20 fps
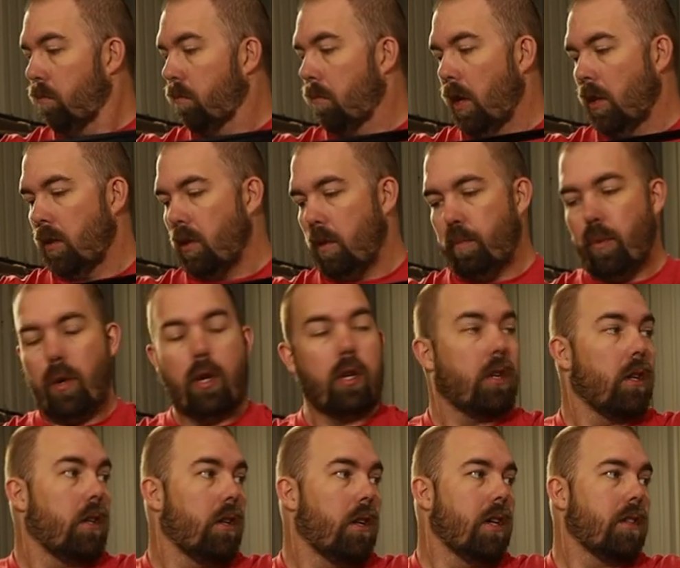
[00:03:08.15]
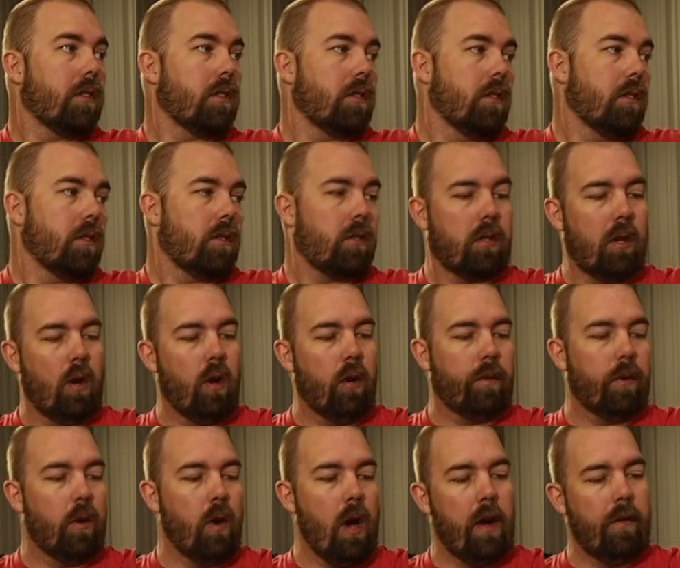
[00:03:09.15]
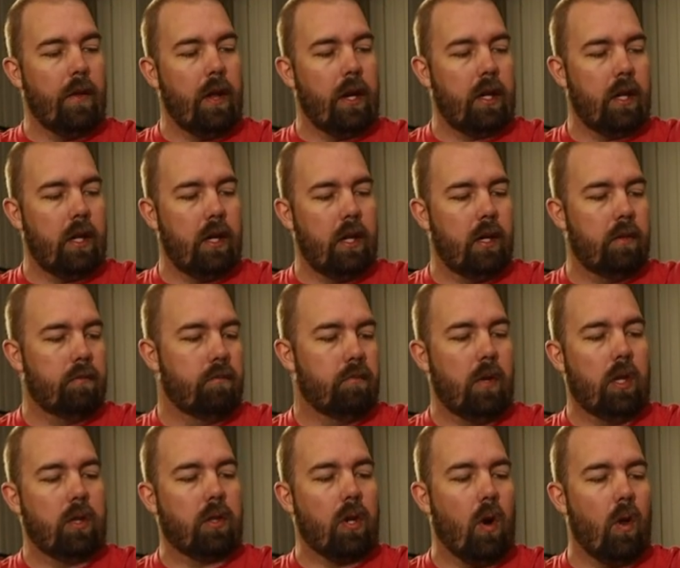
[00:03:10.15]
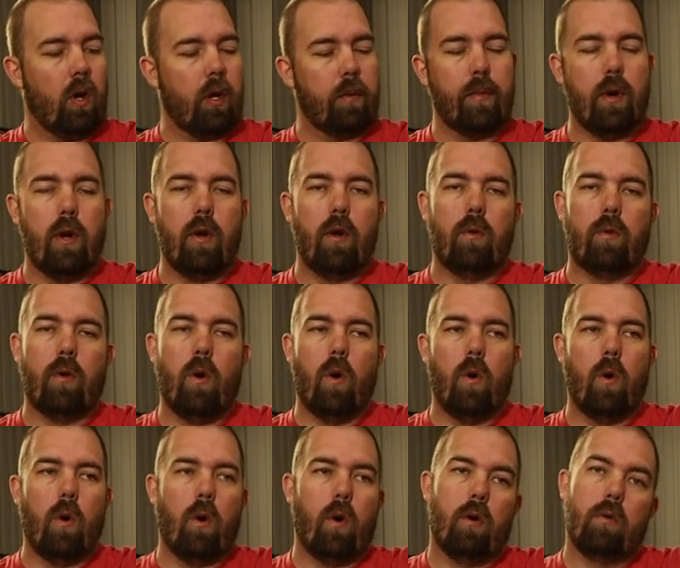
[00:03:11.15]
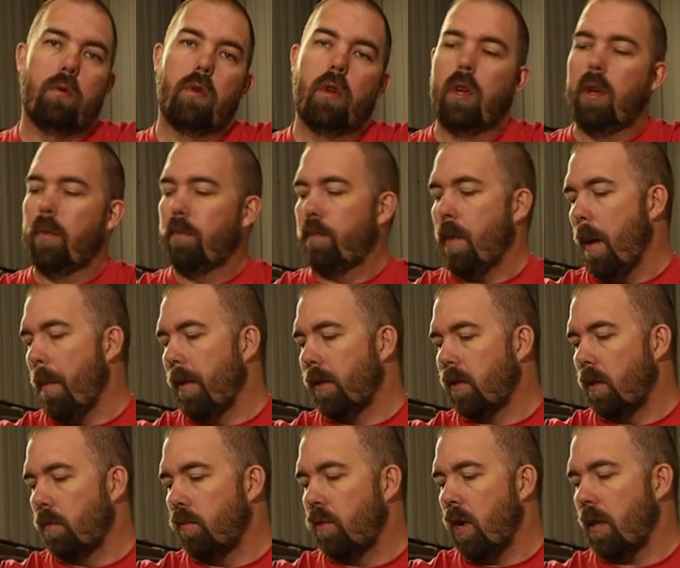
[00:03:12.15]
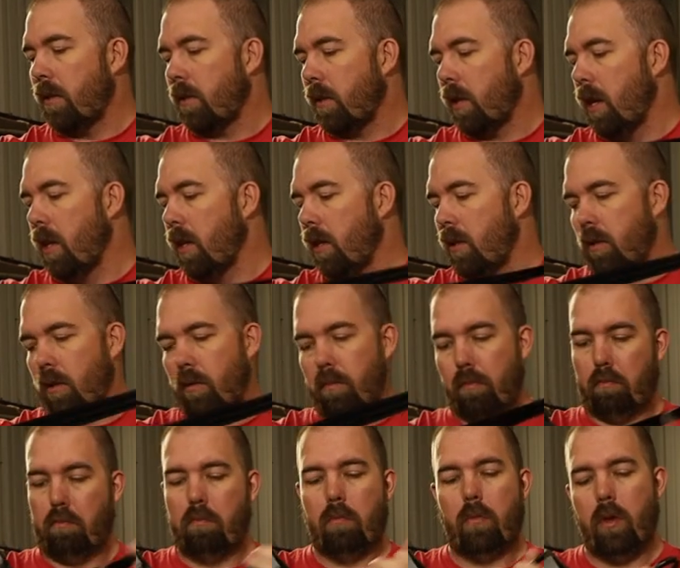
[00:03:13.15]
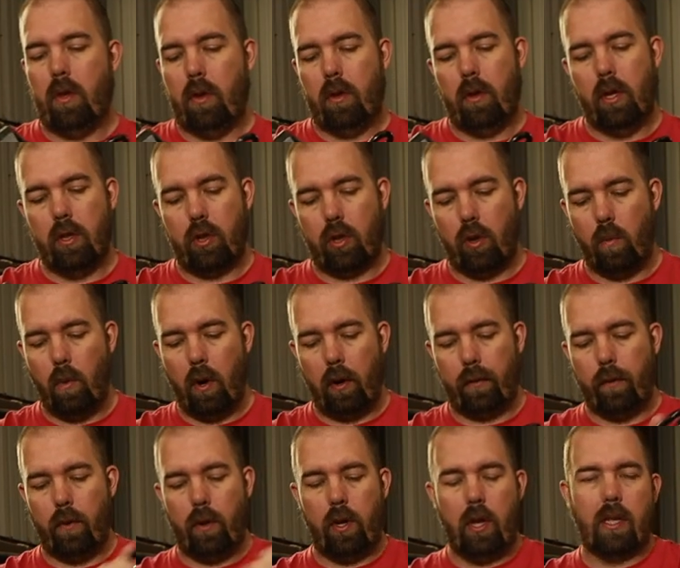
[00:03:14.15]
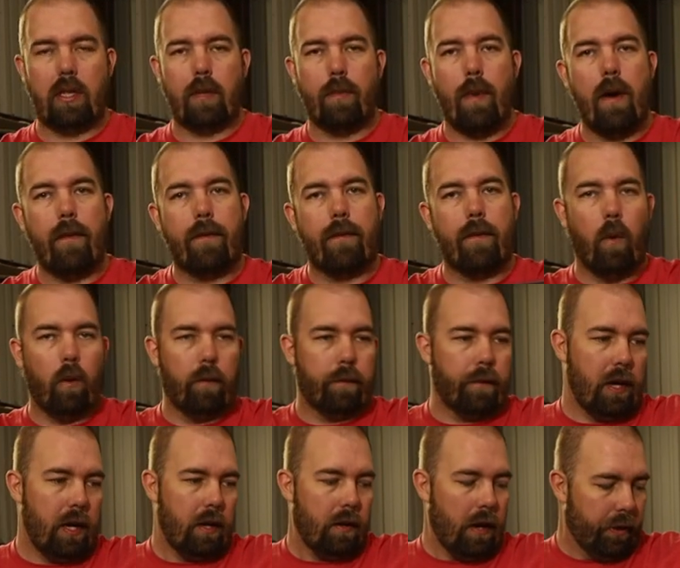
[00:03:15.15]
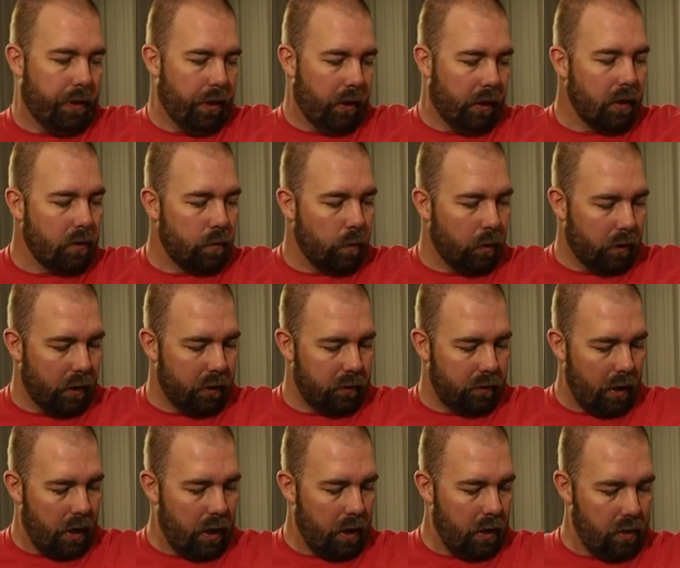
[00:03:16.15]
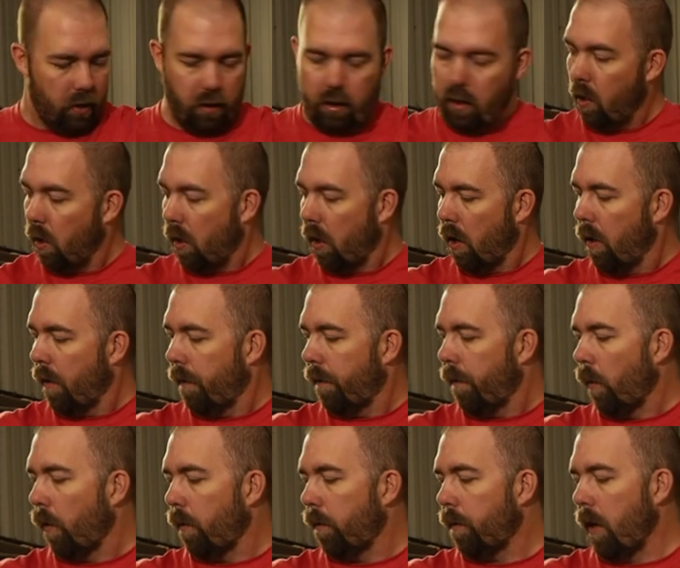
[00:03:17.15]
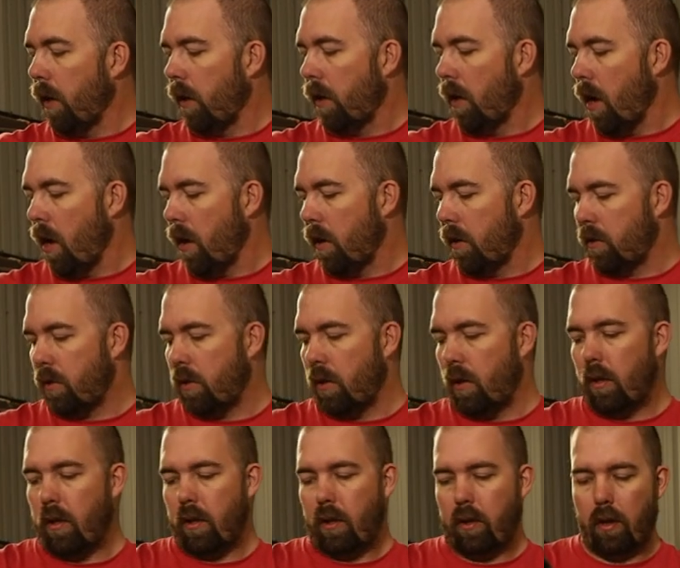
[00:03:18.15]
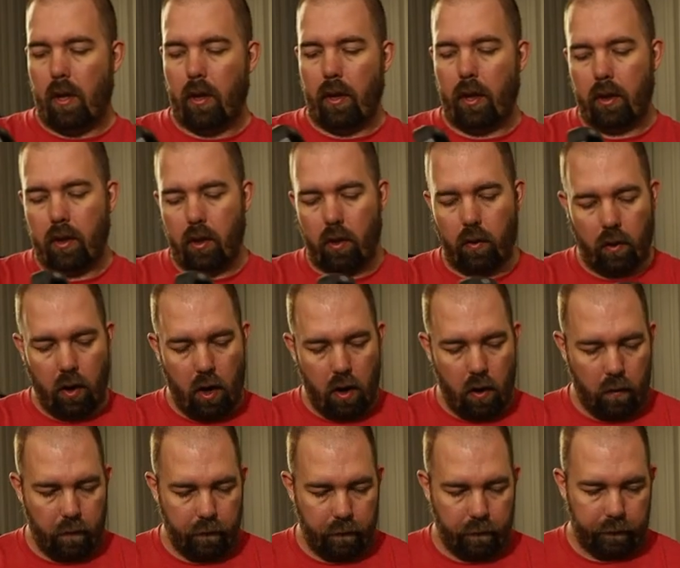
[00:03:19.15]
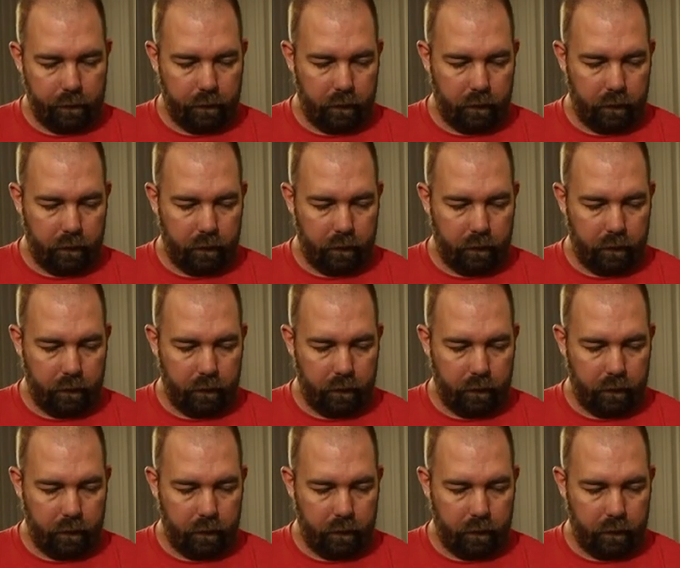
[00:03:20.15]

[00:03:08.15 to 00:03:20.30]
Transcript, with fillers: That's a pretty good distance, so if you have like a taller boat or maybe some jet skis, this could work for you. That's about 4 feet. I think that's what they say. 4 feet there is the length it'll go.